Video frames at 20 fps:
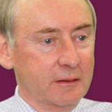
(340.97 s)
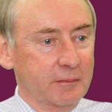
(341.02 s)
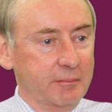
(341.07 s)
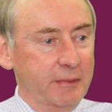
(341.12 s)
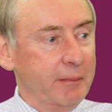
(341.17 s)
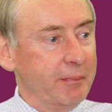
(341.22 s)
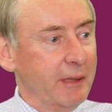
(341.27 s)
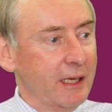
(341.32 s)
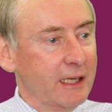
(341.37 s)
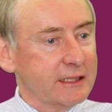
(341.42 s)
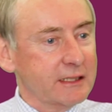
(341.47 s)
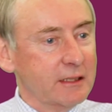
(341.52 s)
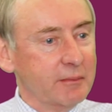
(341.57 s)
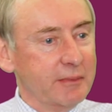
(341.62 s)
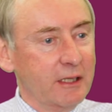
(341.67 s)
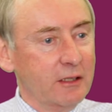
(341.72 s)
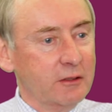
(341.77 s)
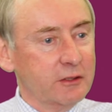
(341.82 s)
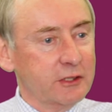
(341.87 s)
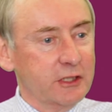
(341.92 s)
People ask
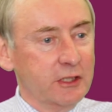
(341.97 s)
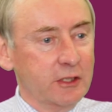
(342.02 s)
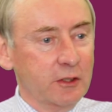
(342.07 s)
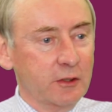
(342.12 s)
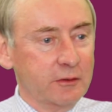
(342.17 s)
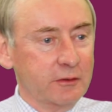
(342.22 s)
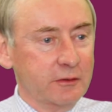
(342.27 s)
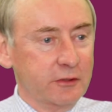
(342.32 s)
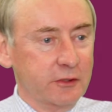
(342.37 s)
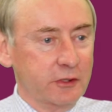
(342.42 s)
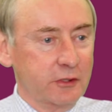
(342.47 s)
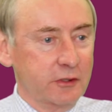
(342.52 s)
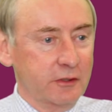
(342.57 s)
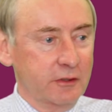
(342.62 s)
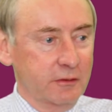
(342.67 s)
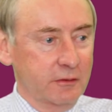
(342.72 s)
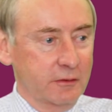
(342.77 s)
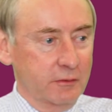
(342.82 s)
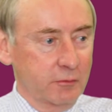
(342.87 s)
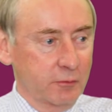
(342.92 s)
about
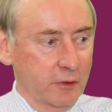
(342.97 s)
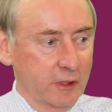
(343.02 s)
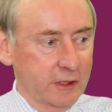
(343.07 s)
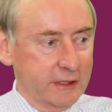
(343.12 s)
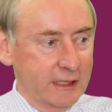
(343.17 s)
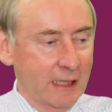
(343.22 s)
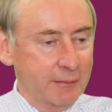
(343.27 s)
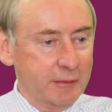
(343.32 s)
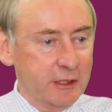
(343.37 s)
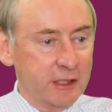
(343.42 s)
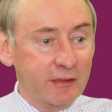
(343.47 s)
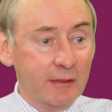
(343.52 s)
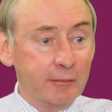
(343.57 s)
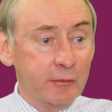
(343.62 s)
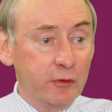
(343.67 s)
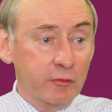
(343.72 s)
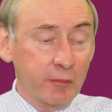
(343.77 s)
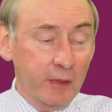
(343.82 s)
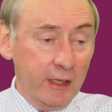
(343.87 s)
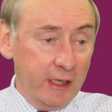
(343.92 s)
what happens if I
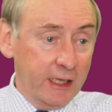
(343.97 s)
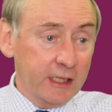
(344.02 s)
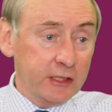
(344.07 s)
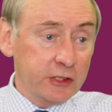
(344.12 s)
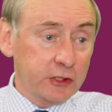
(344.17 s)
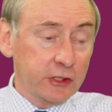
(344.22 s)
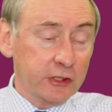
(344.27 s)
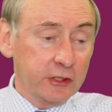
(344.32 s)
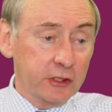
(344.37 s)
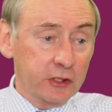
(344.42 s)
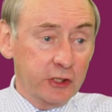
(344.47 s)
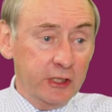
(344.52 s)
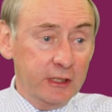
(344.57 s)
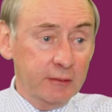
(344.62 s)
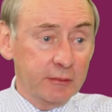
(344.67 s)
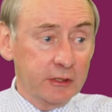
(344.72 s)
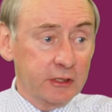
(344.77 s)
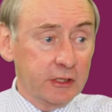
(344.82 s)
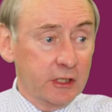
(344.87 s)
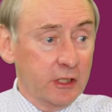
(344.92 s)
move my eye during the
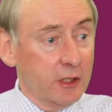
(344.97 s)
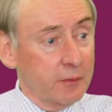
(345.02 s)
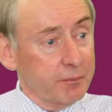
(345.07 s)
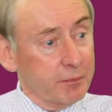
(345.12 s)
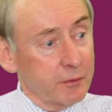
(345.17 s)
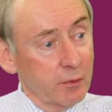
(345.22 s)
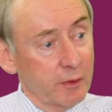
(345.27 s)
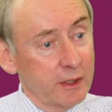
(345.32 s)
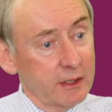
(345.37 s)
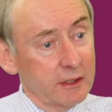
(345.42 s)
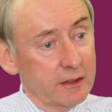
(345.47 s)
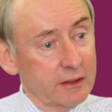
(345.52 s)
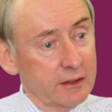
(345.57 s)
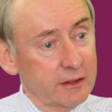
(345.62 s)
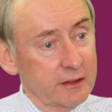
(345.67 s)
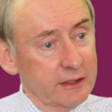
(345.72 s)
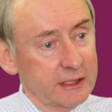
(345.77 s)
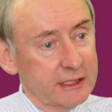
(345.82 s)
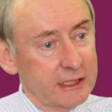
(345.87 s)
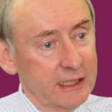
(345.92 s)
treatment. Well,
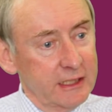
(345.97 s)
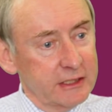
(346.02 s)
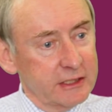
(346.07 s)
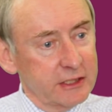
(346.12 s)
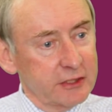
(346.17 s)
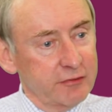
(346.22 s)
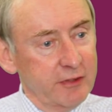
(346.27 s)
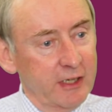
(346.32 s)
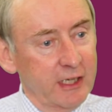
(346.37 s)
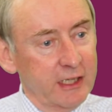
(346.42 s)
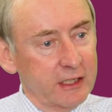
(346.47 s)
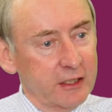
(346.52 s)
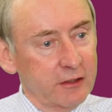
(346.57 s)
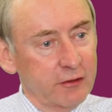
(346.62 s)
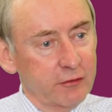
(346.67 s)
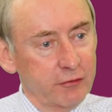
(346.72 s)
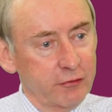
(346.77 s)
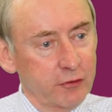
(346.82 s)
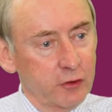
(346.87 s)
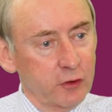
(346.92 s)
this laser is firing
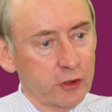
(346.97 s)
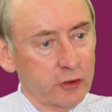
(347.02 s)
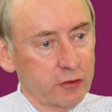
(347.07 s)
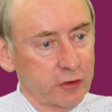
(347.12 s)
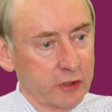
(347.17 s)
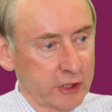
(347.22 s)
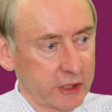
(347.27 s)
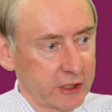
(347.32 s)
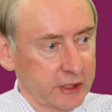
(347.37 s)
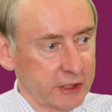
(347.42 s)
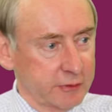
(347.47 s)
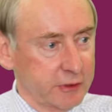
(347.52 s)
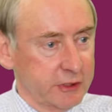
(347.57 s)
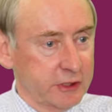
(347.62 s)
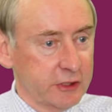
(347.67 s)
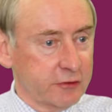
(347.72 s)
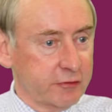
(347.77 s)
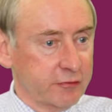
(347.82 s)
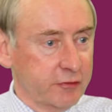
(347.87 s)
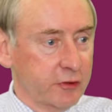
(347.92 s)
at 400 Hz, which
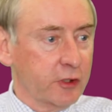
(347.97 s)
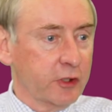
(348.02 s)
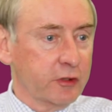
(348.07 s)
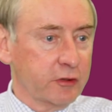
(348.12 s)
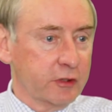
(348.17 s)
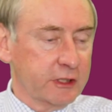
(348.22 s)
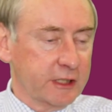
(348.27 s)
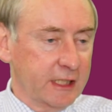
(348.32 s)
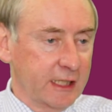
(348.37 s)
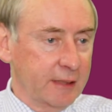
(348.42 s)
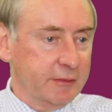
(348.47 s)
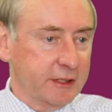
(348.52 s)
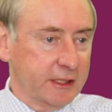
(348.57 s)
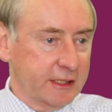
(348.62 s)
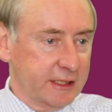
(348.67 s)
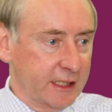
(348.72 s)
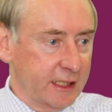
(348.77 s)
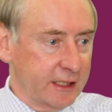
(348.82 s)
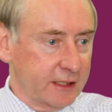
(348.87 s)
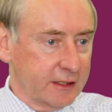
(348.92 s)
is 400 times a
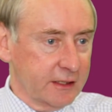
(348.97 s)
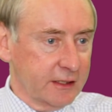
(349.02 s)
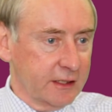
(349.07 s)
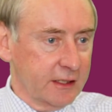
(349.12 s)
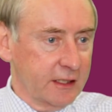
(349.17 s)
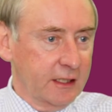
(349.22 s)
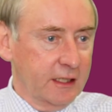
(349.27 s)
second,